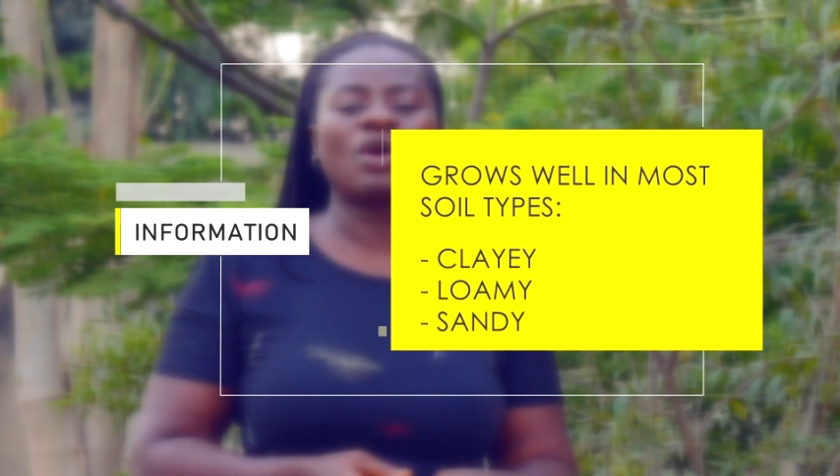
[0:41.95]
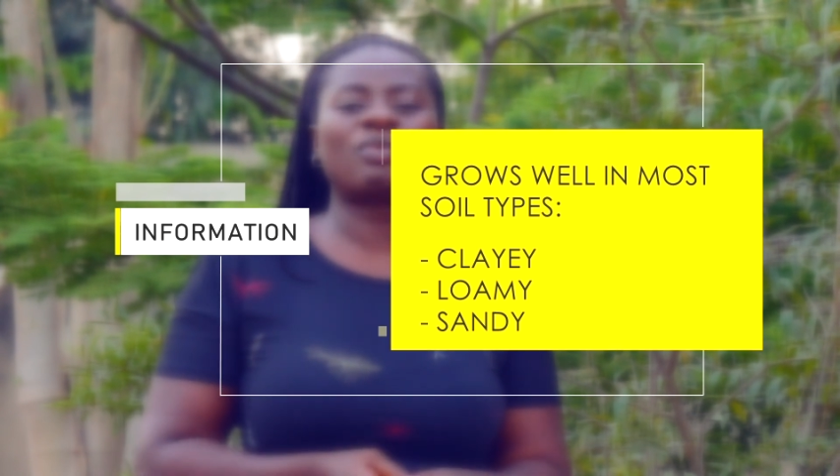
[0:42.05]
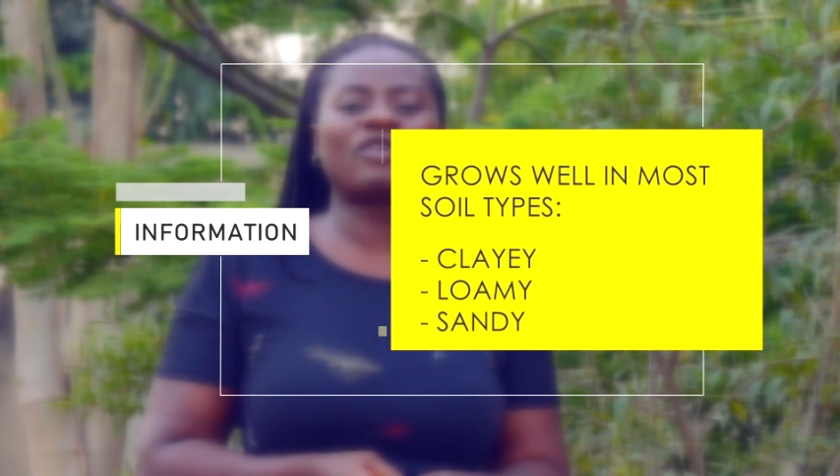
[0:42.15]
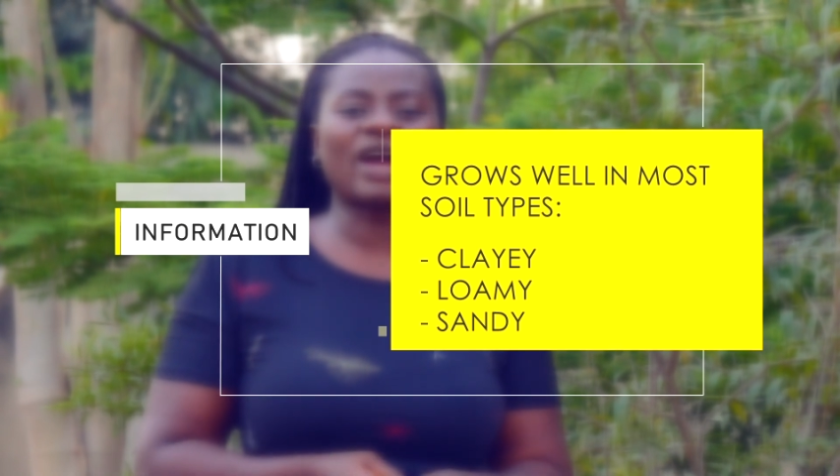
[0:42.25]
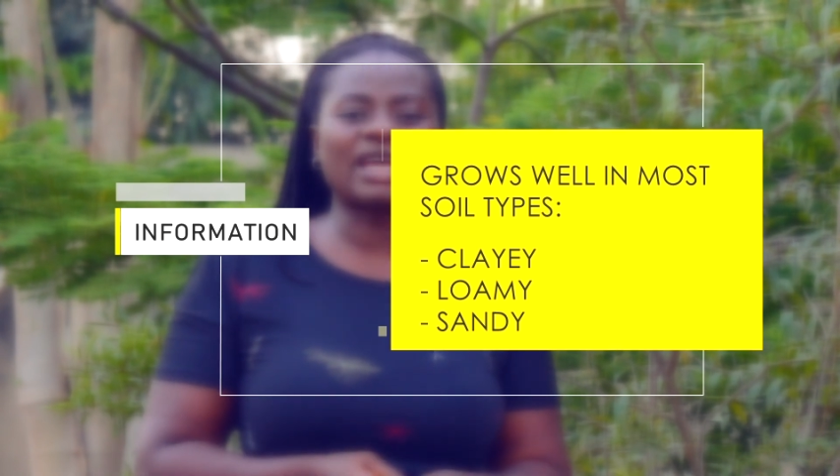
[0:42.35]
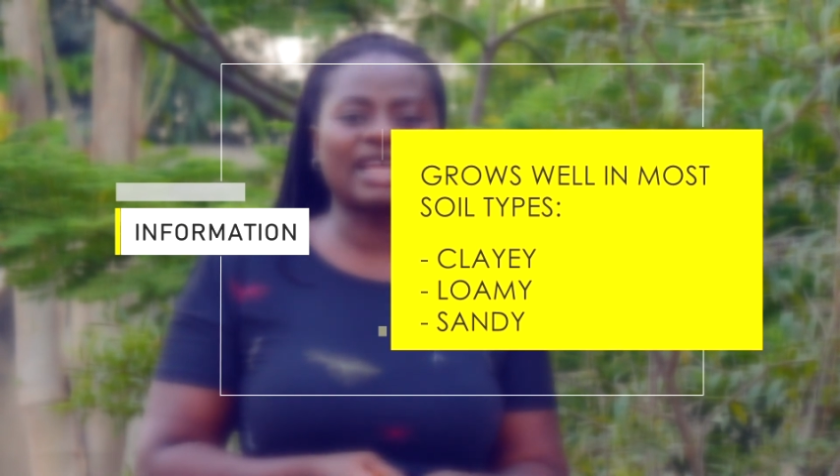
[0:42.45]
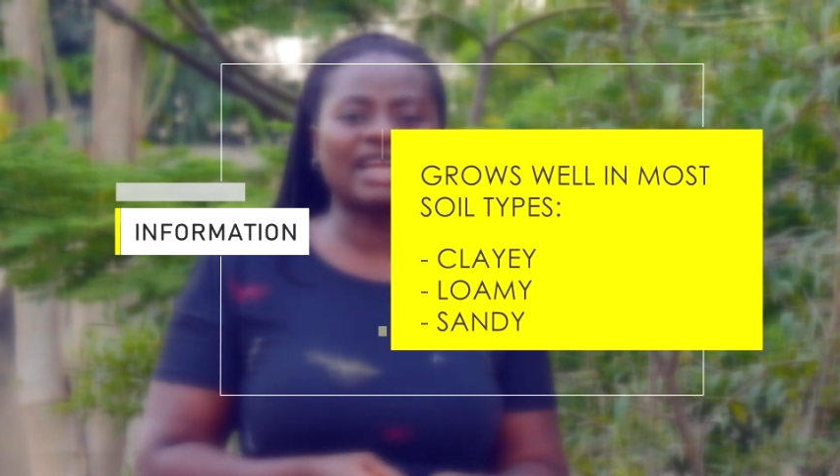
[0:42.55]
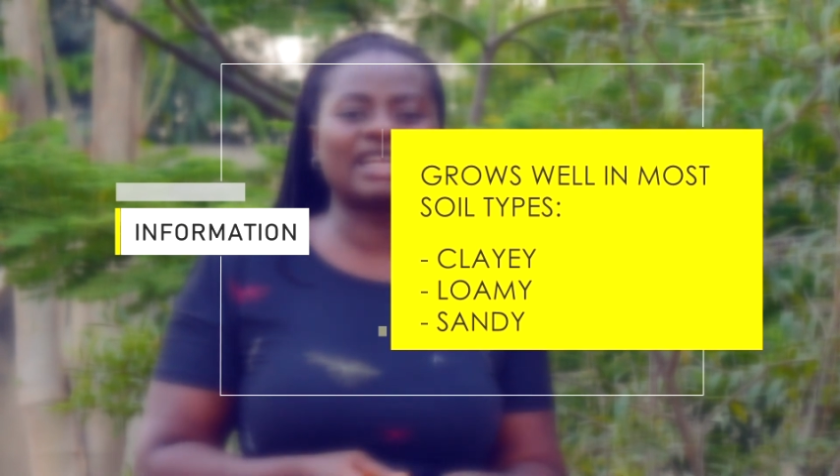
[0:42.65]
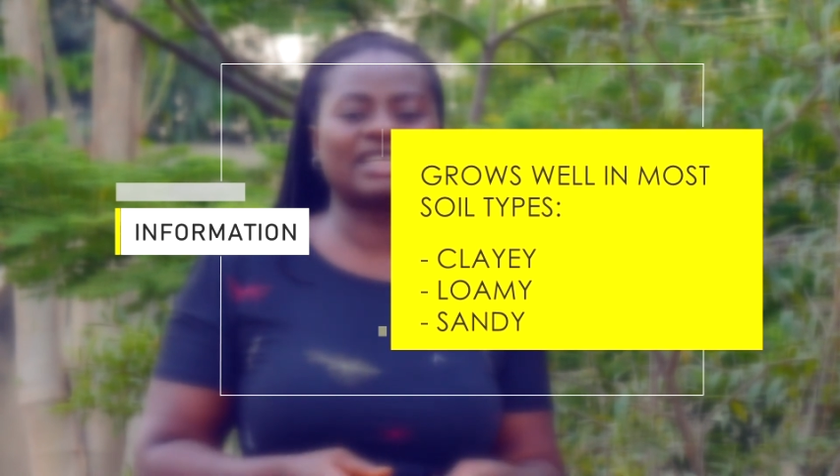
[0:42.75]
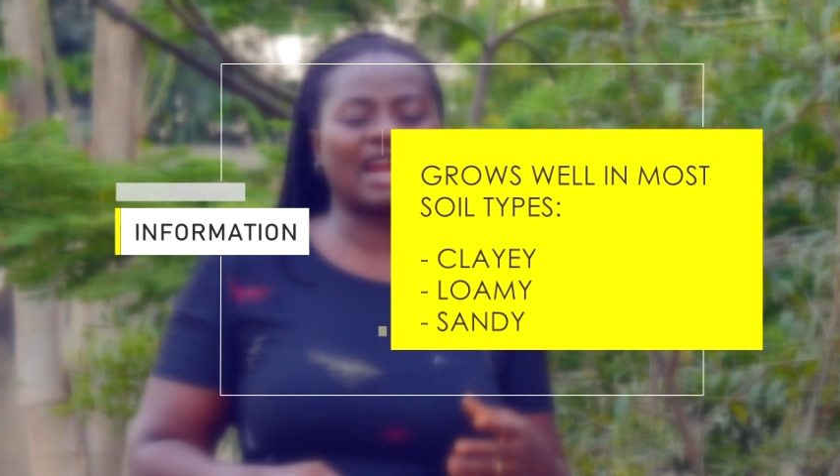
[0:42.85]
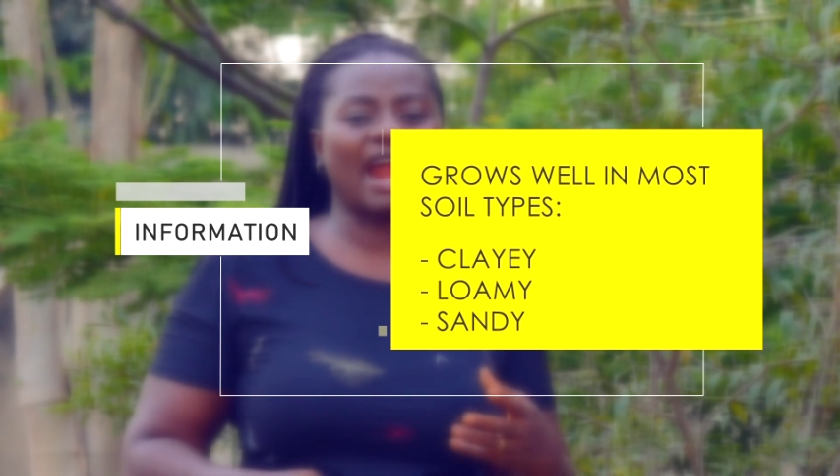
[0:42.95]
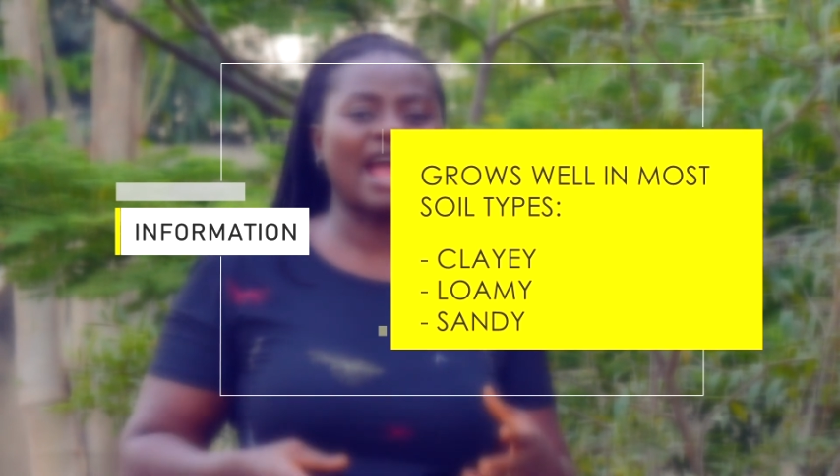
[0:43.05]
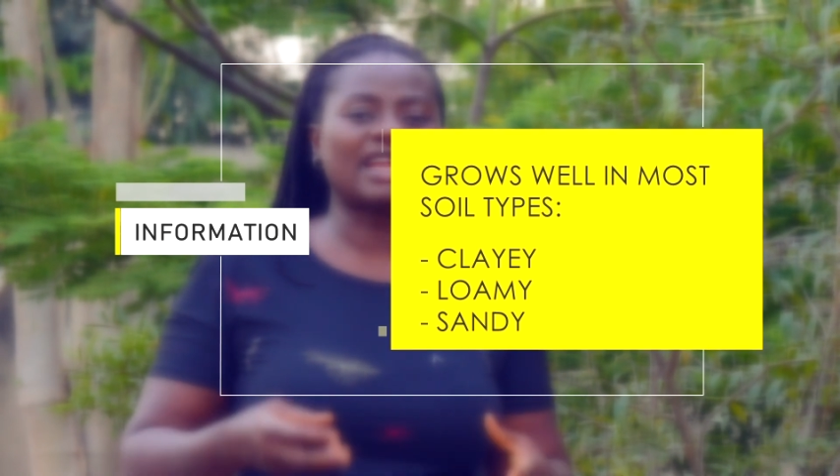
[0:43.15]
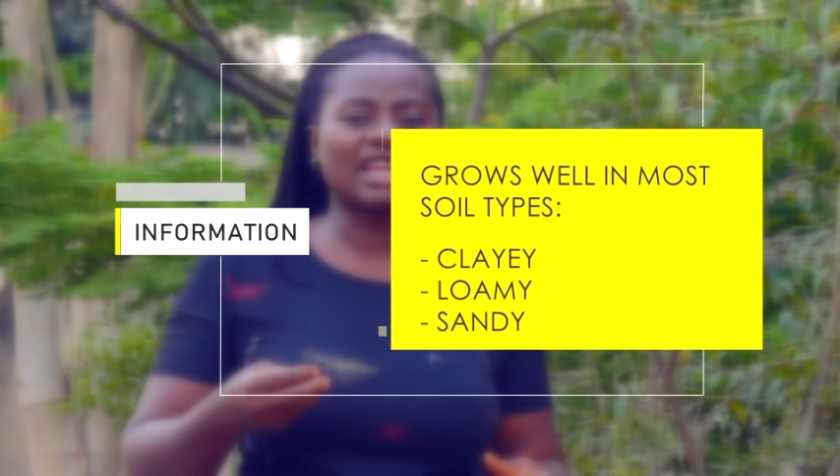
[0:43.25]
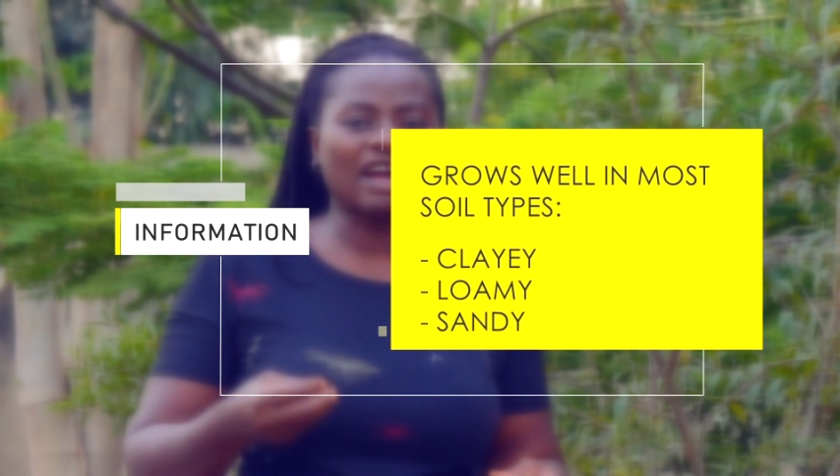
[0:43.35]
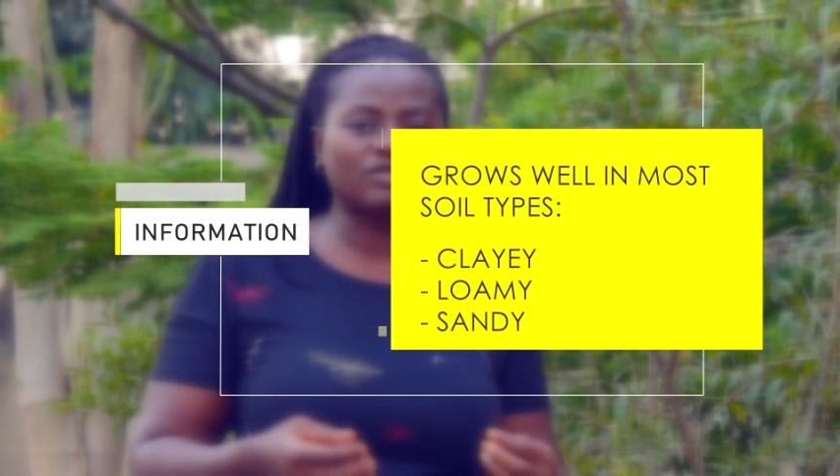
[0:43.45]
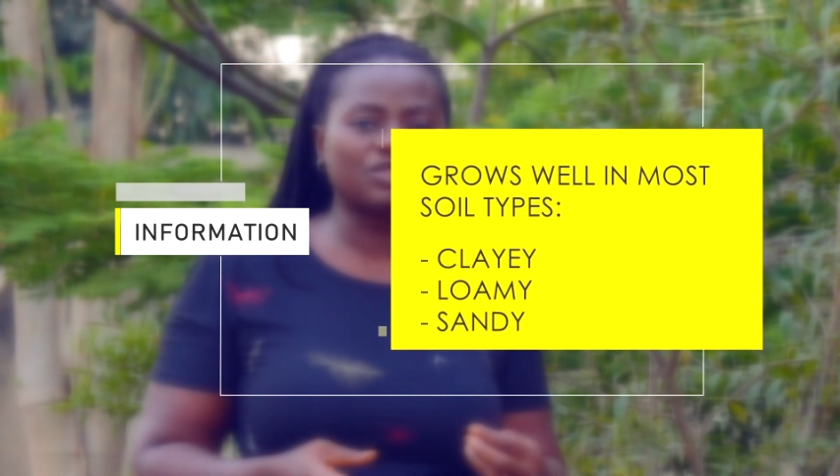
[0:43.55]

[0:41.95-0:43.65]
provided there are enough